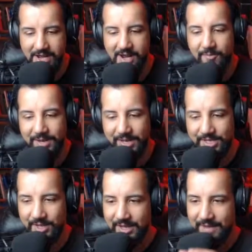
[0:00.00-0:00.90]
because you
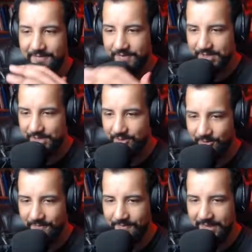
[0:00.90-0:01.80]
have physical
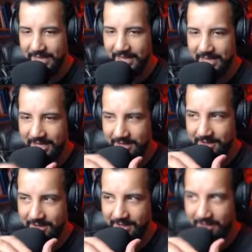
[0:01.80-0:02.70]
and
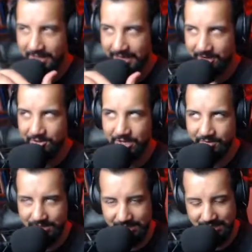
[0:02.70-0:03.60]
energy
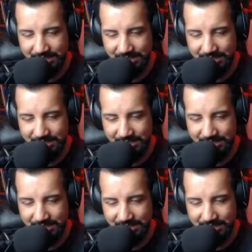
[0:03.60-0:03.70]
resistance.